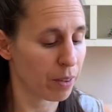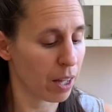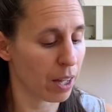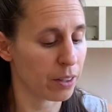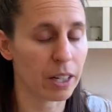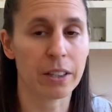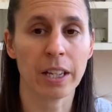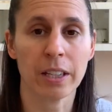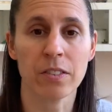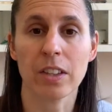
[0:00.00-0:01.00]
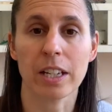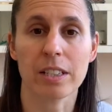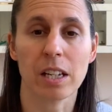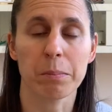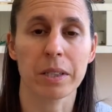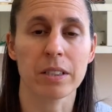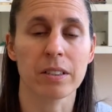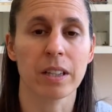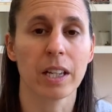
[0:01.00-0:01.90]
And then at the end of that 10 minutes,